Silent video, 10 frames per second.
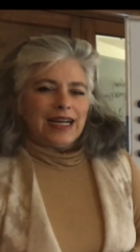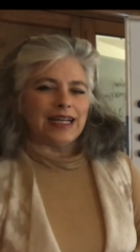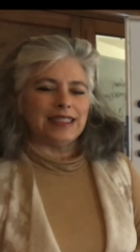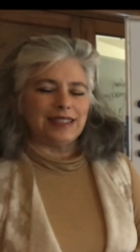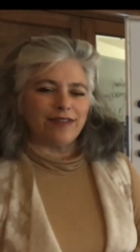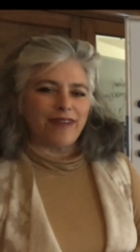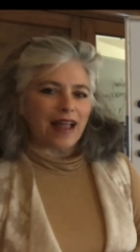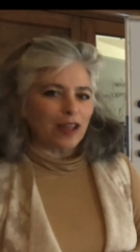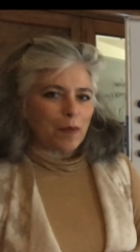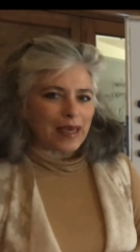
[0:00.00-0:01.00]

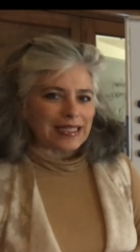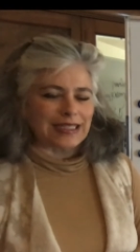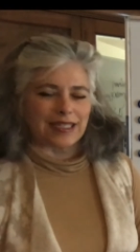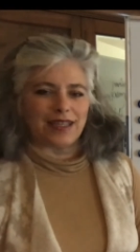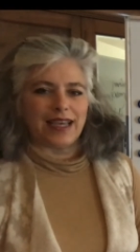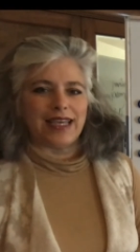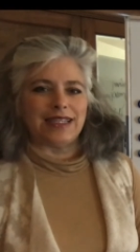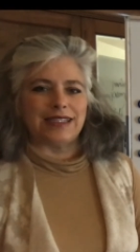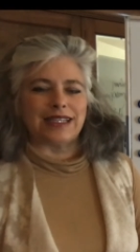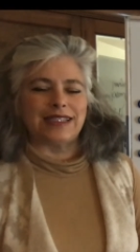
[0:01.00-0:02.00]
development
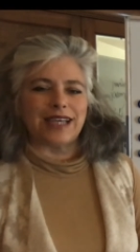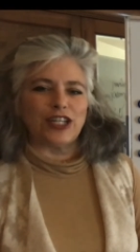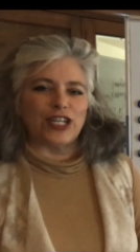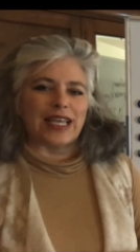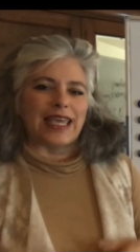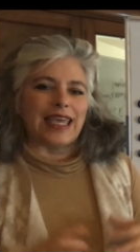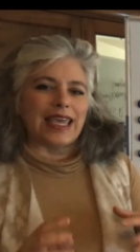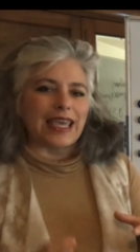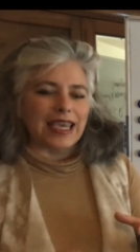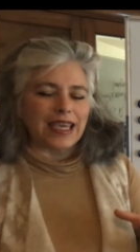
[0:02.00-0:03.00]
is such a
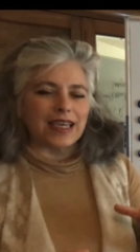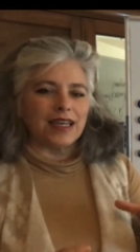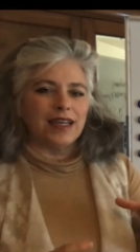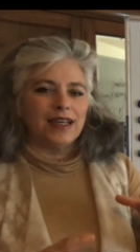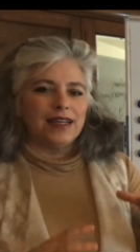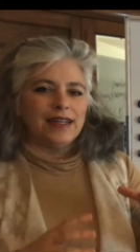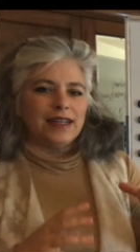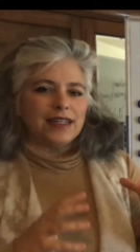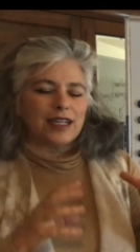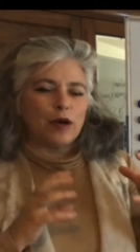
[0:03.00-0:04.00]
key
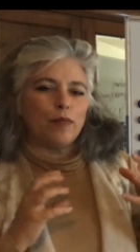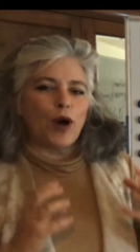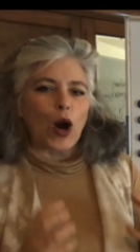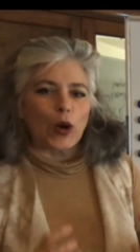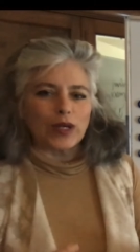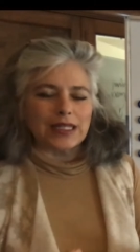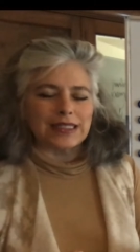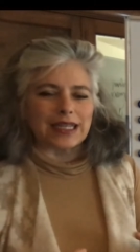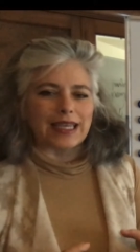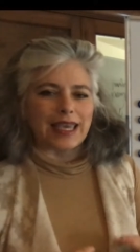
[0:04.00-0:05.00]
component,
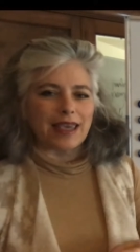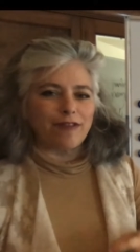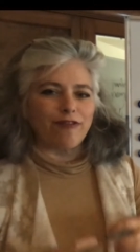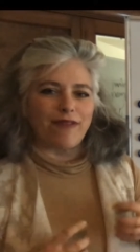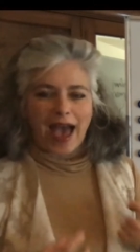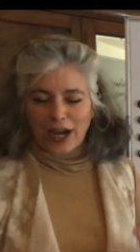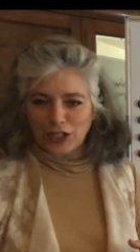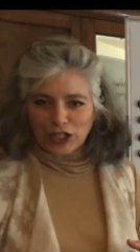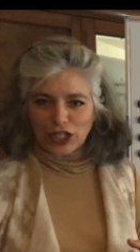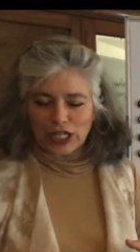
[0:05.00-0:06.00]
a key
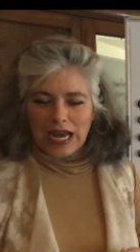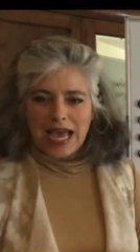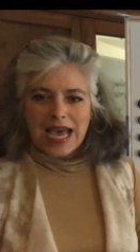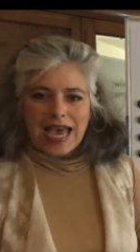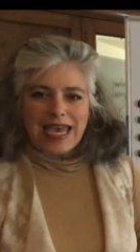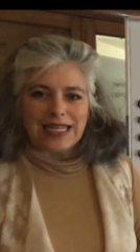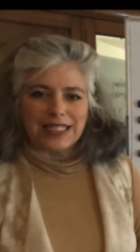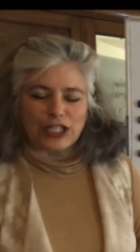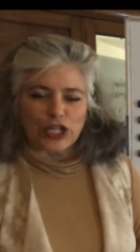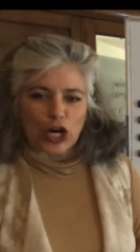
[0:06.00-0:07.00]
factor in
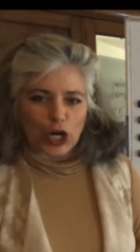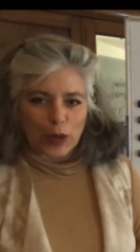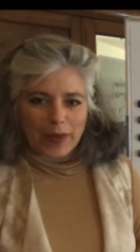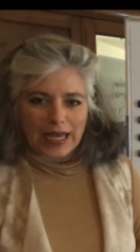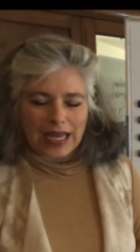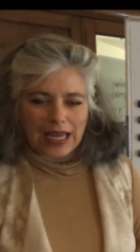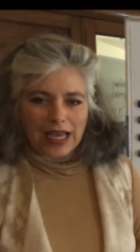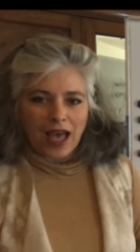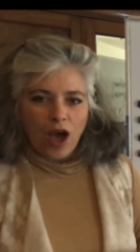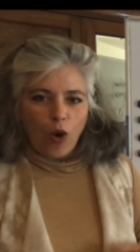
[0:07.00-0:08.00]
determining
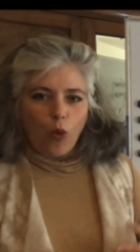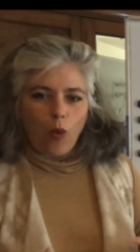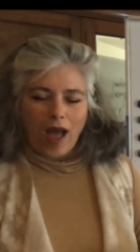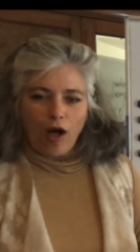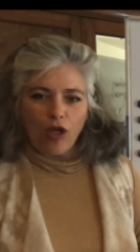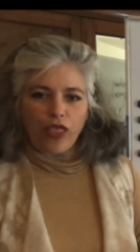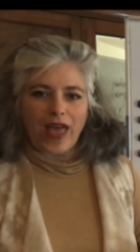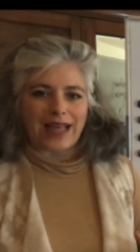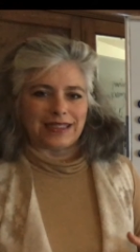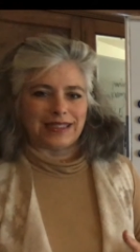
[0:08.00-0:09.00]
wealth
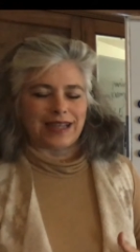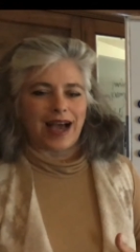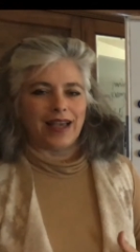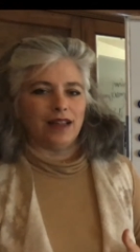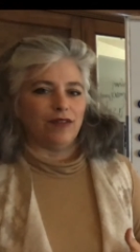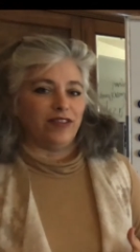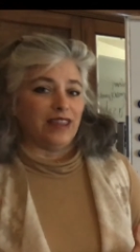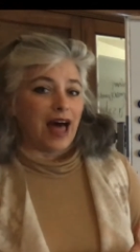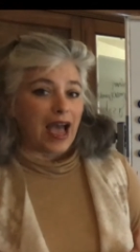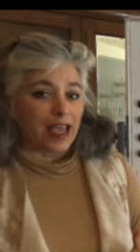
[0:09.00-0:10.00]
and style of
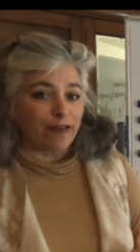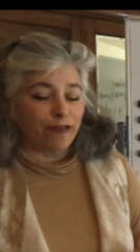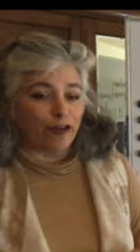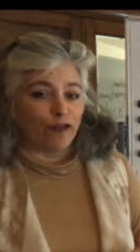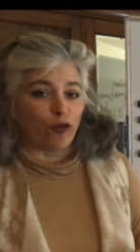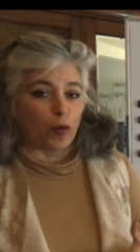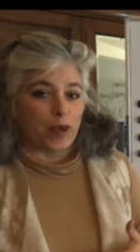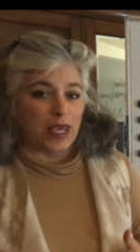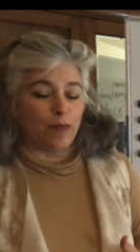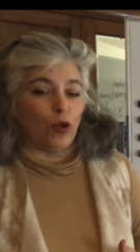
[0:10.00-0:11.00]
life for
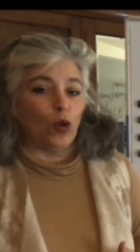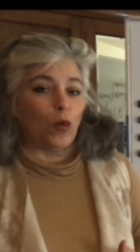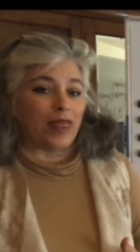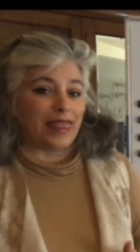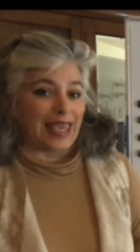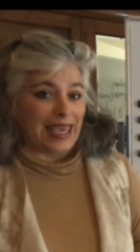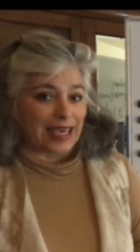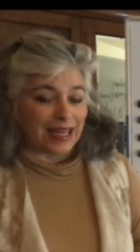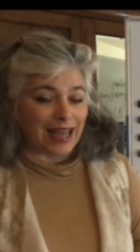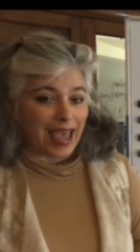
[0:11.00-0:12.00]
people
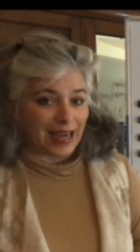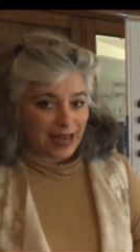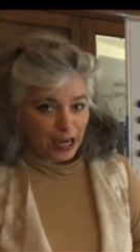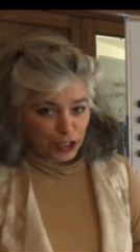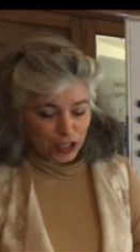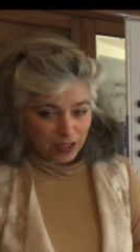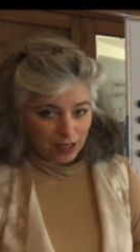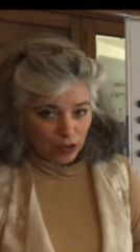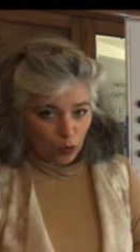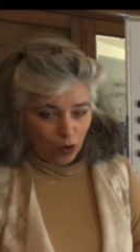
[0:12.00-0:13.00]
within a nation
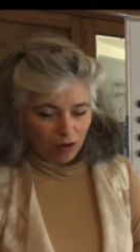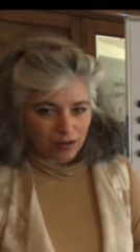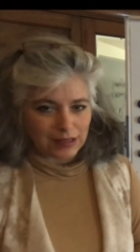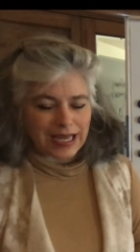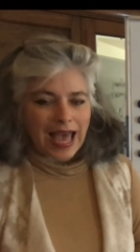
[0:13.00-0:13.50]
in the world.